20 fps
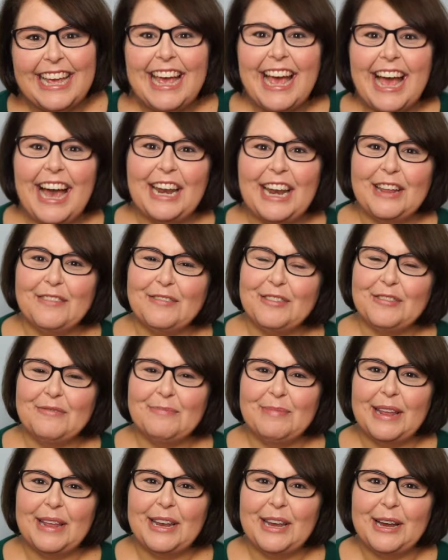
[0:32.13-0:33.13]
And if
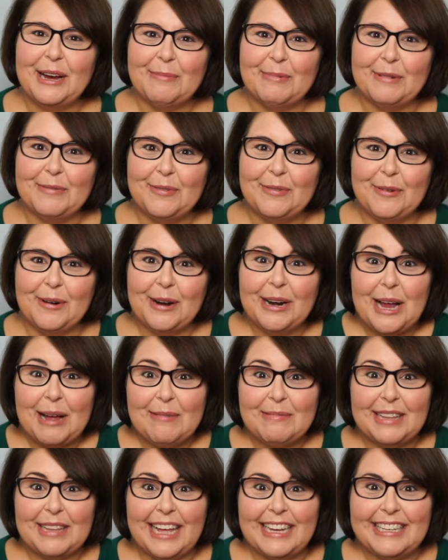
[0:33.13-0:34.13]
you've been here before,
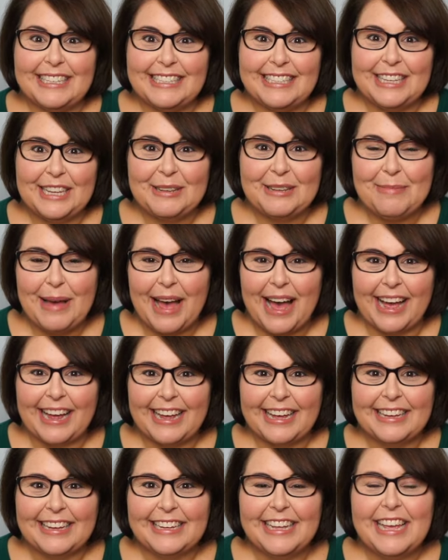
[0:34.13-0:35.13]
I'm glad to see you back.